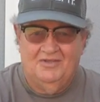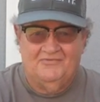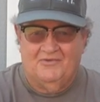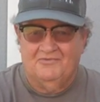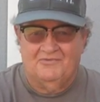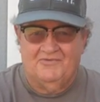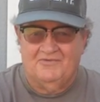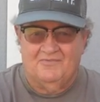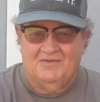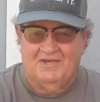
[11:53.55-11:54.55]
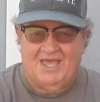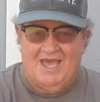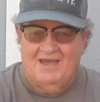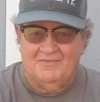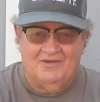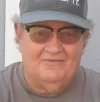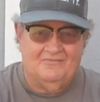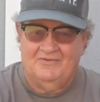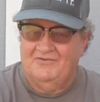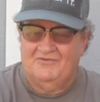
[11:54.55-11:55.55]
solar system in the cabin. If
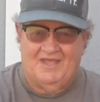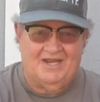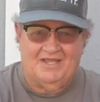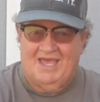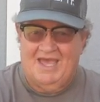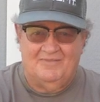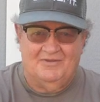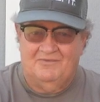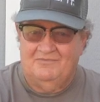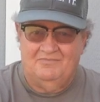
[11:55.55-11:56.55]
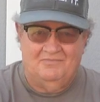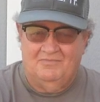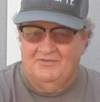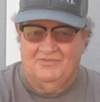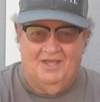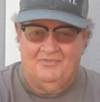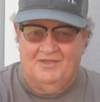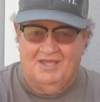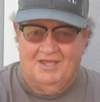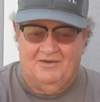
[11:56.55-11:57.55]
we just had a cabin with
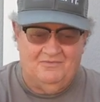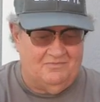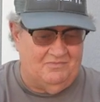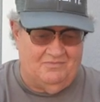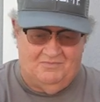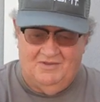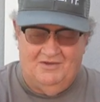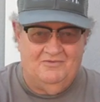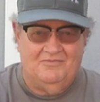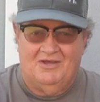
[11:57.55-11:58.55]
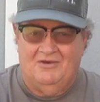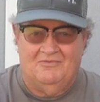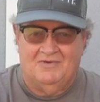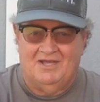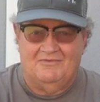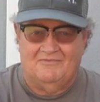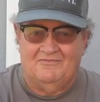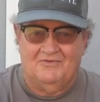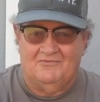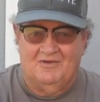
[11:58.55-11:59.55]
nothing in it, here we go. We got
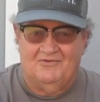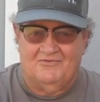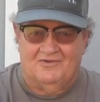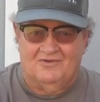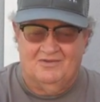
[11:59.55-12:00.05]
refrigeration